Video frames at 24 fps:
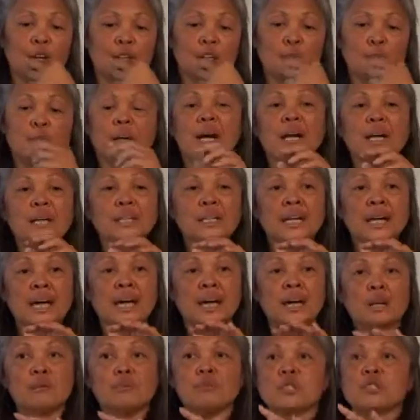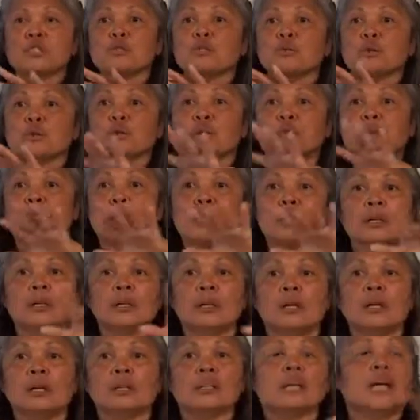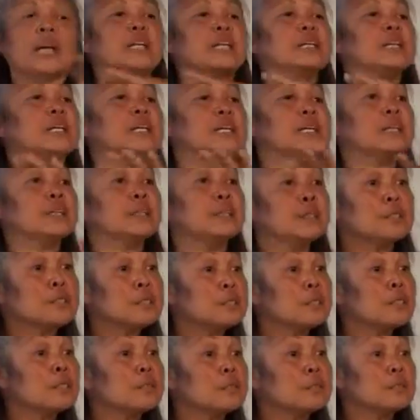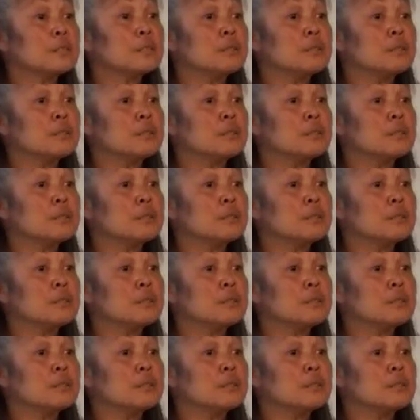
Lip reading: the panday, which were like the guilds